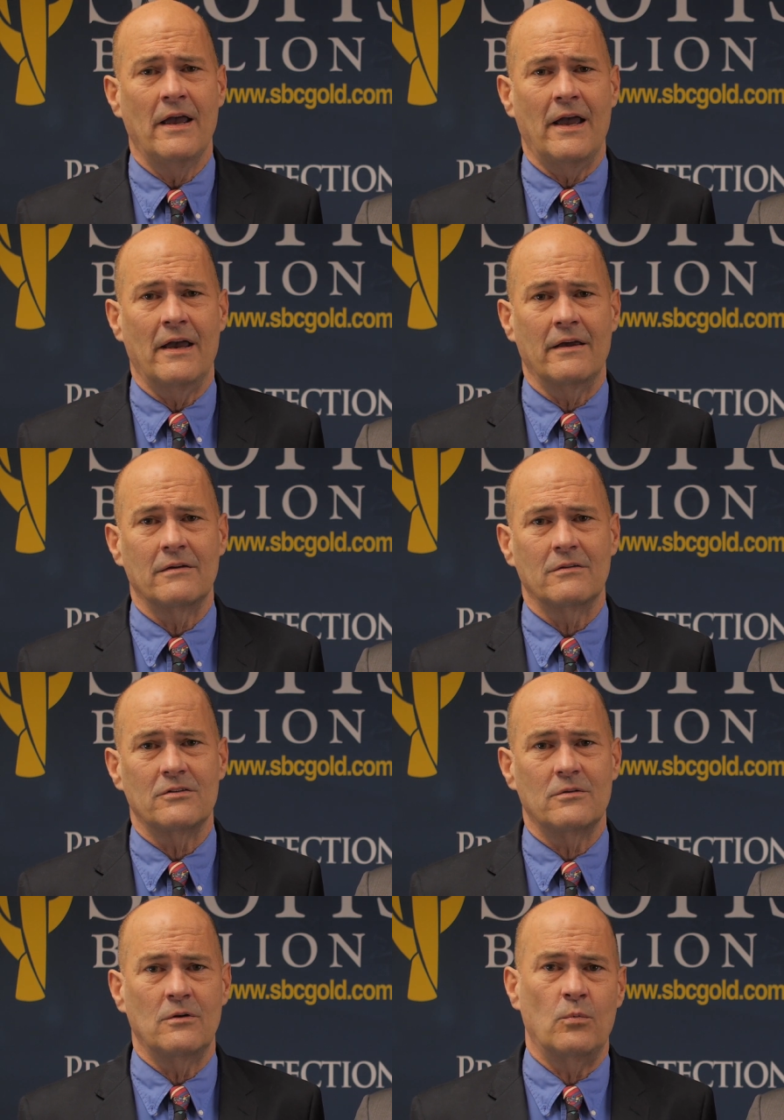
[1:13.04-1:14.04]
and
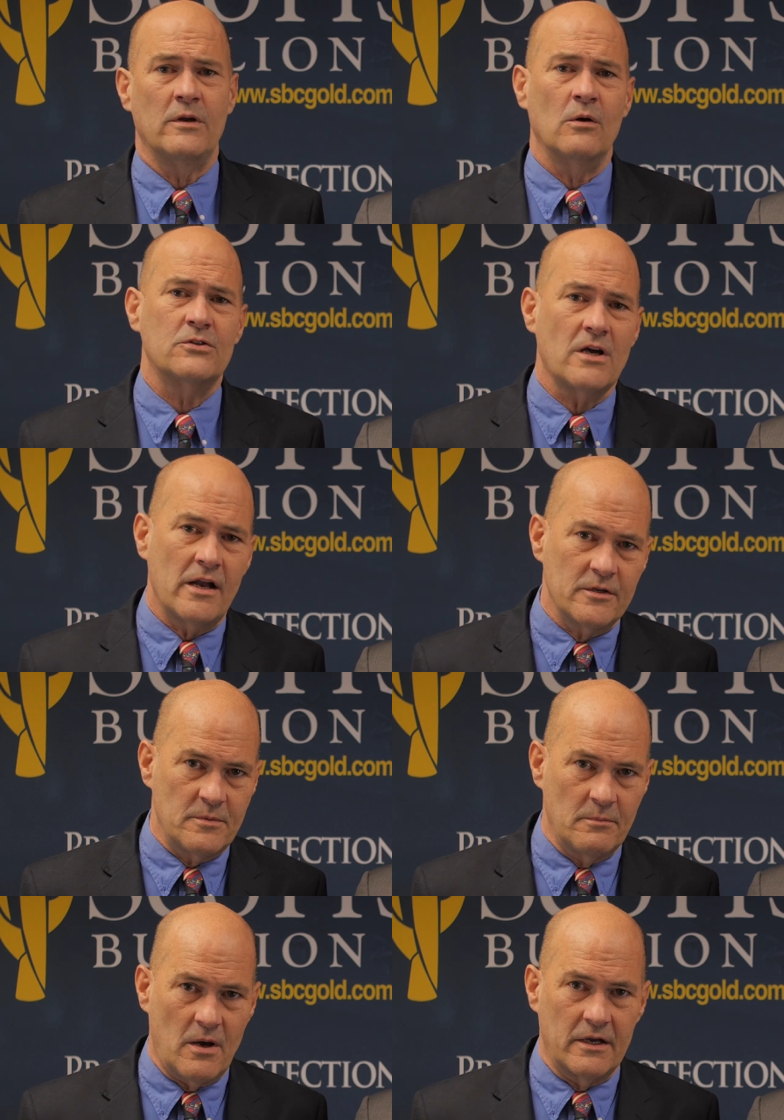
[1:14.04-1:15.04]
you know we know China has
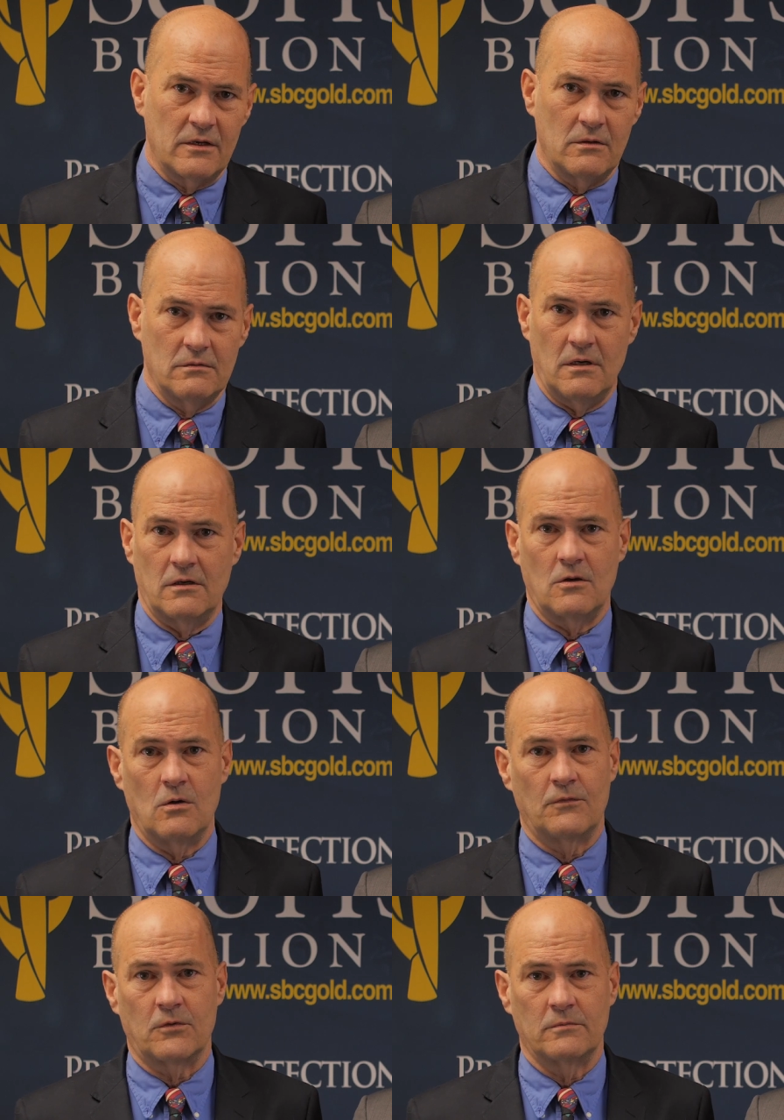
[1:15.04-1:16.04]
been buying uh,
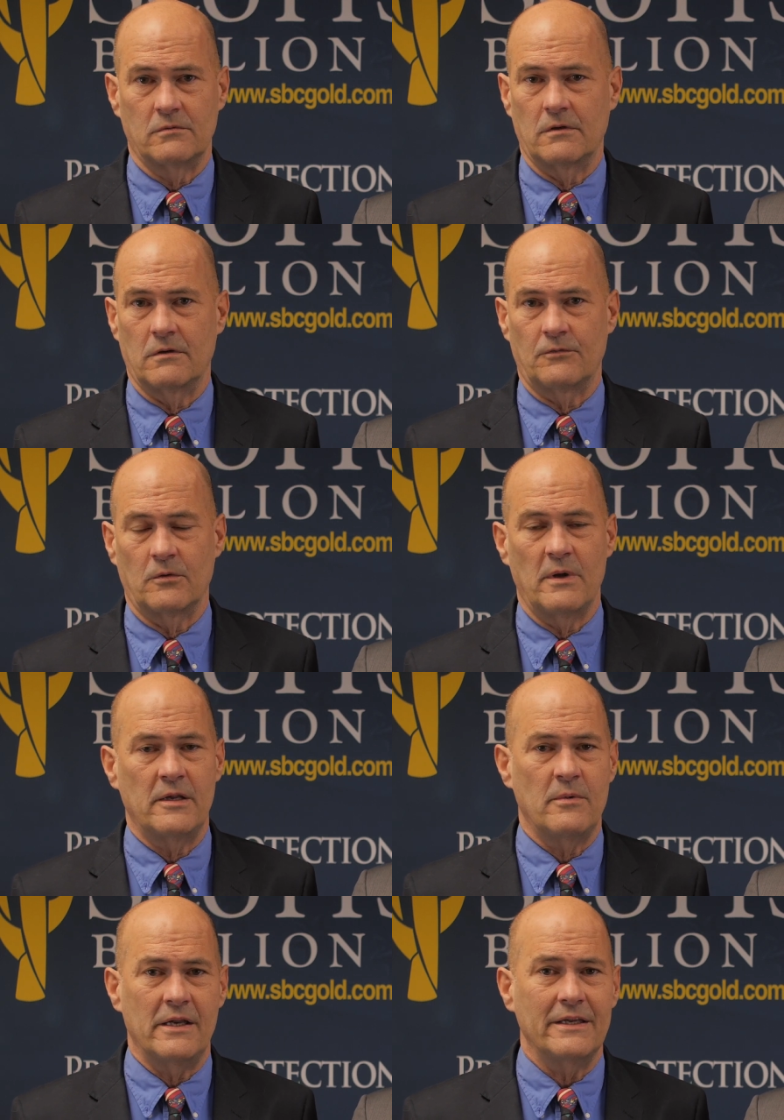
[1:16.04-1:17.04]
gold for for
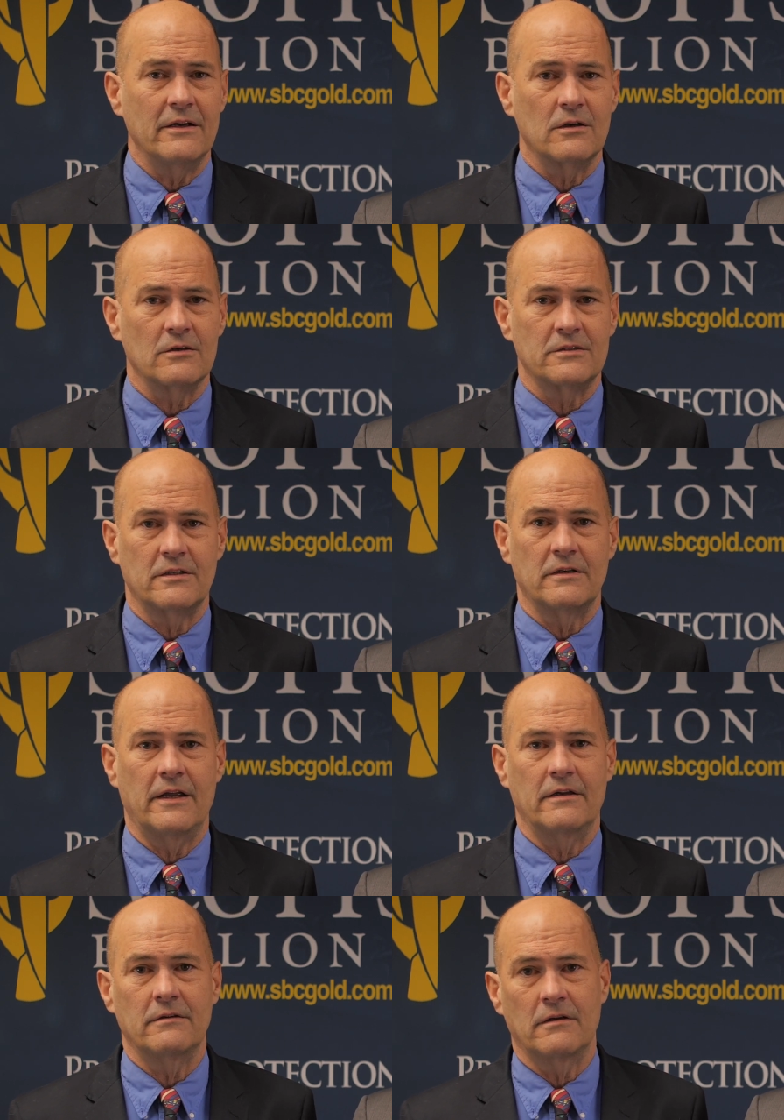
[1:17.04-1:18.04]
many many years, and
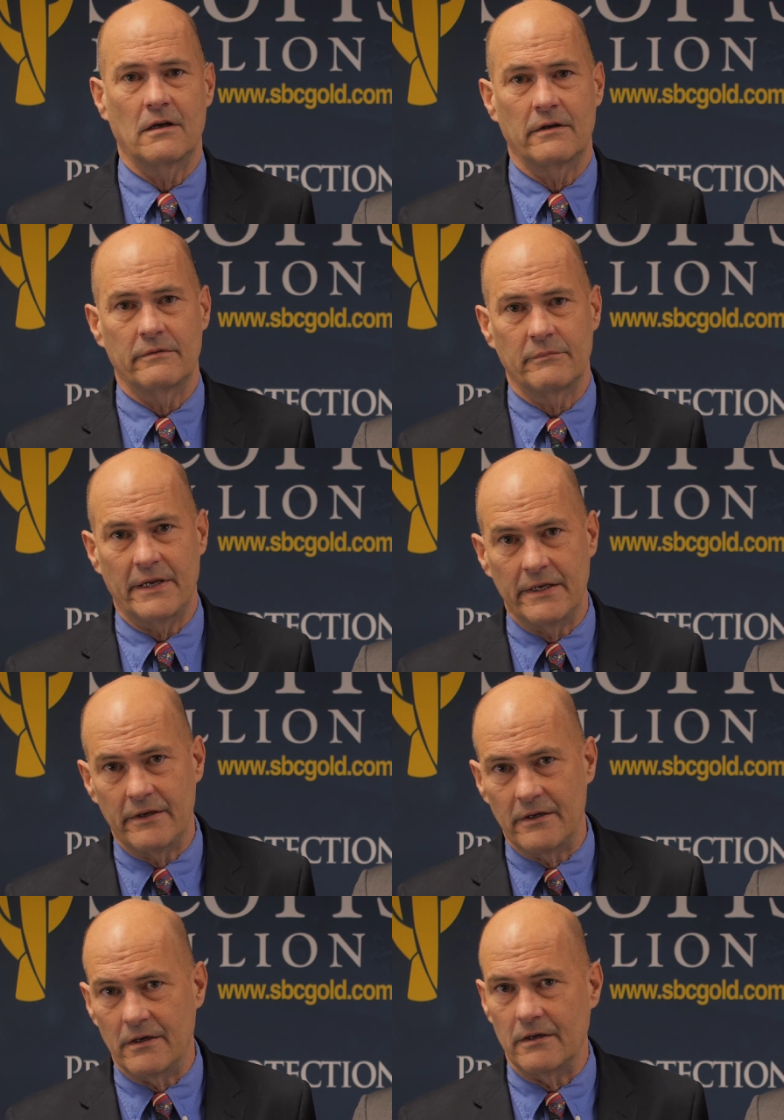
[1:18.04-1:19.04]
and uh,
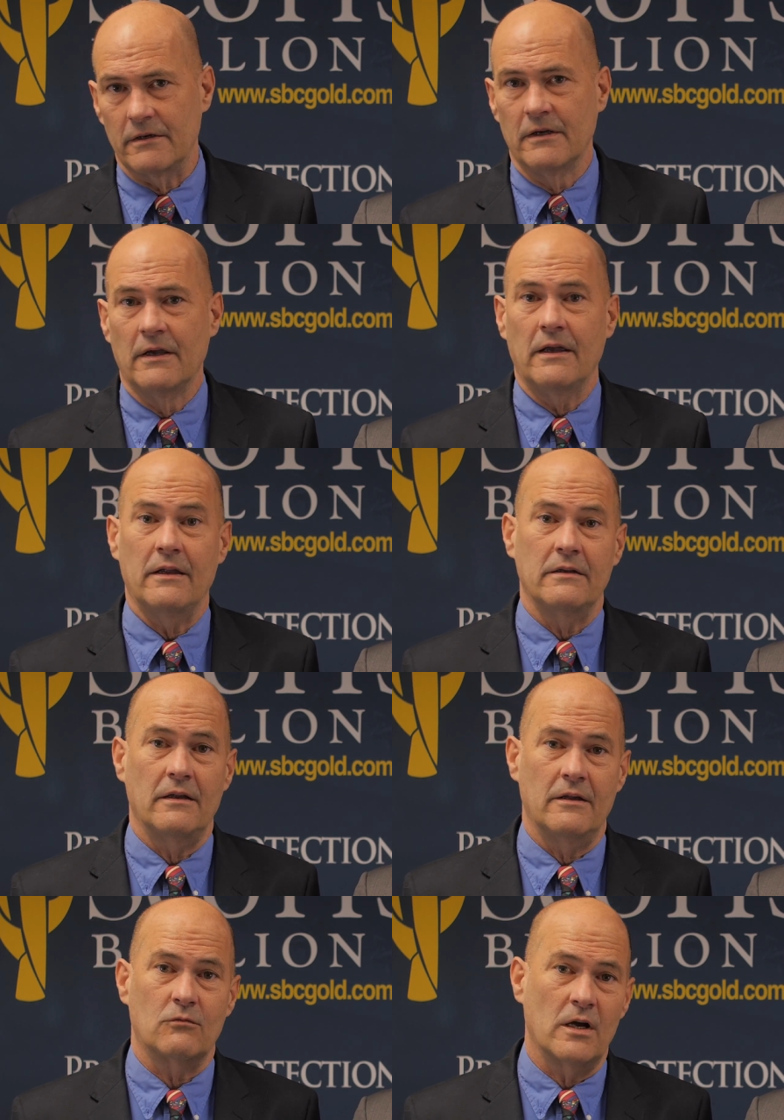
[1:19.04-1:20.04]
India and,
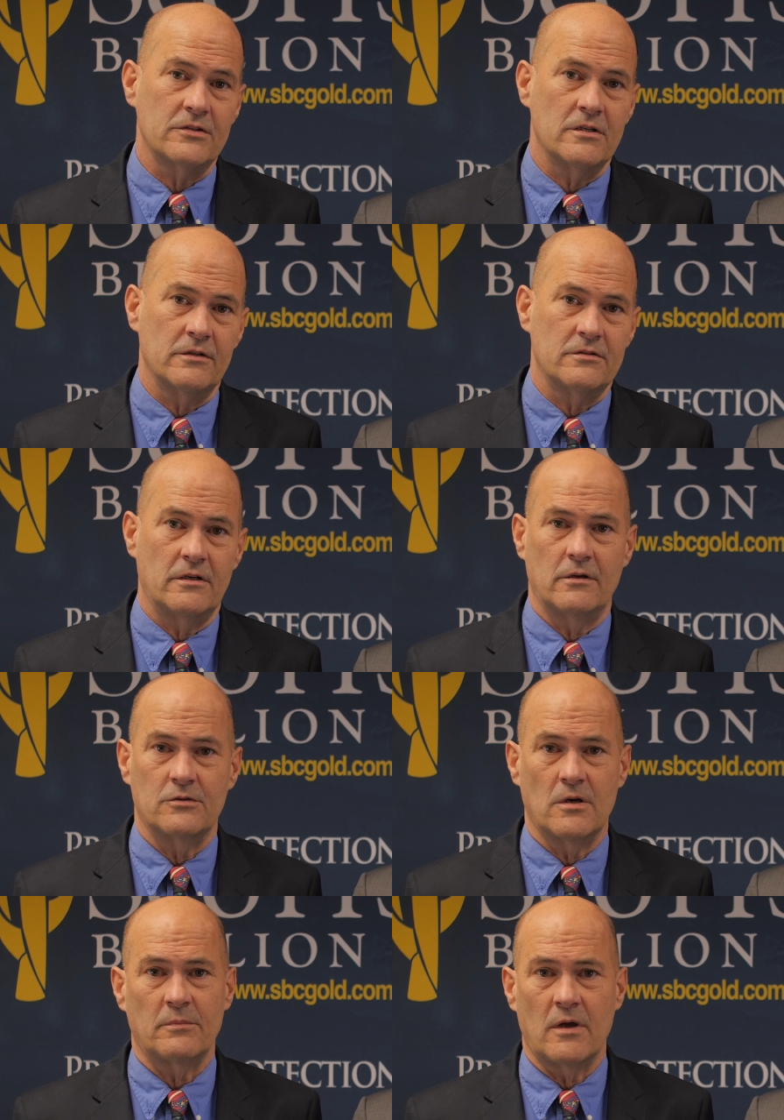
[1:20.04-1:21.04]
and Russia, you know,
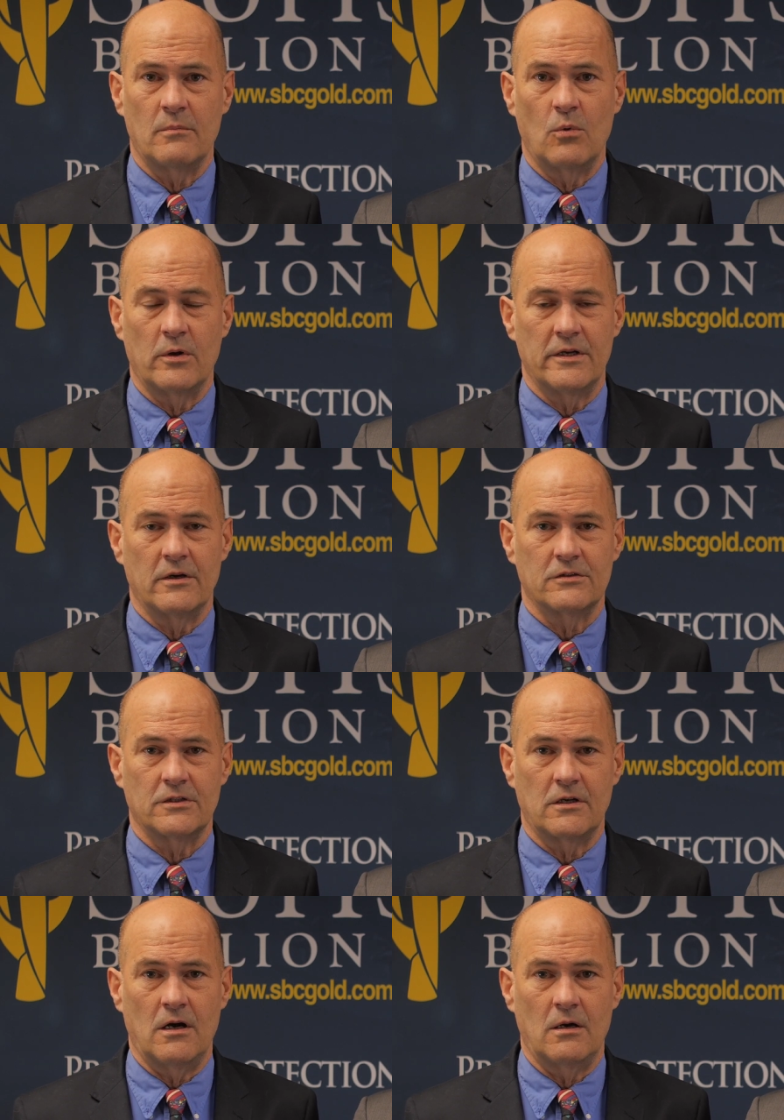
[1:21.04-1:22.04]
jumped on board years
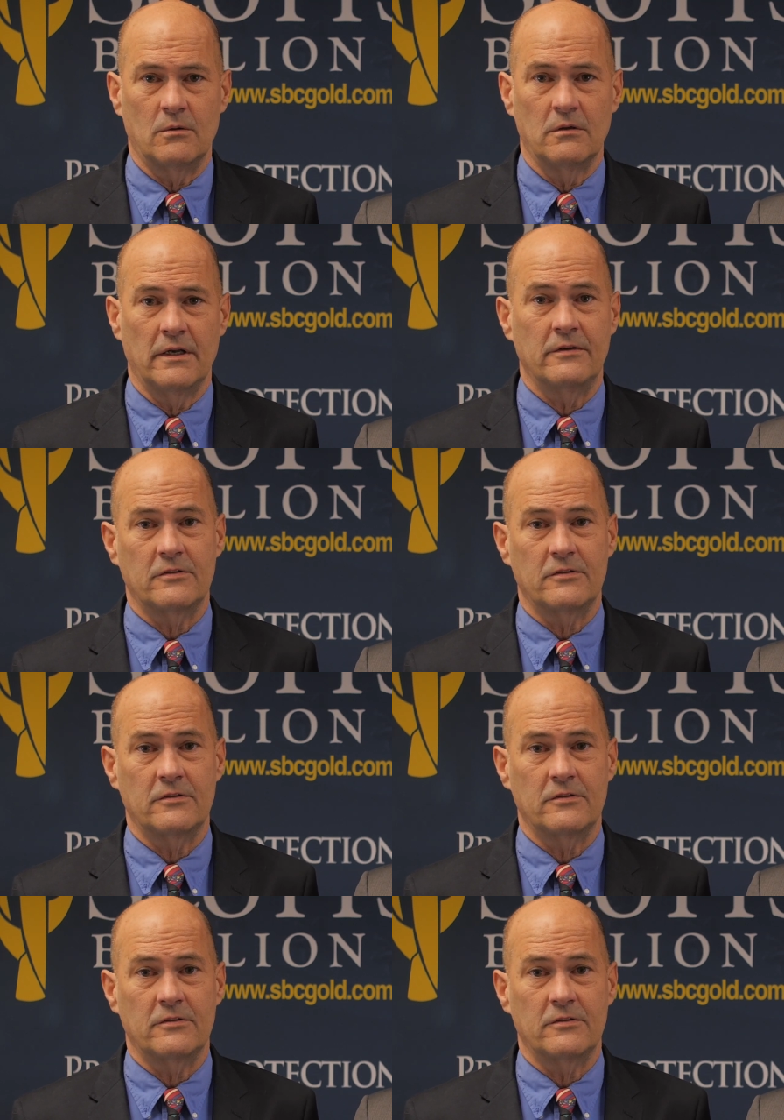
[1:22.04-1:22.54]
ago. And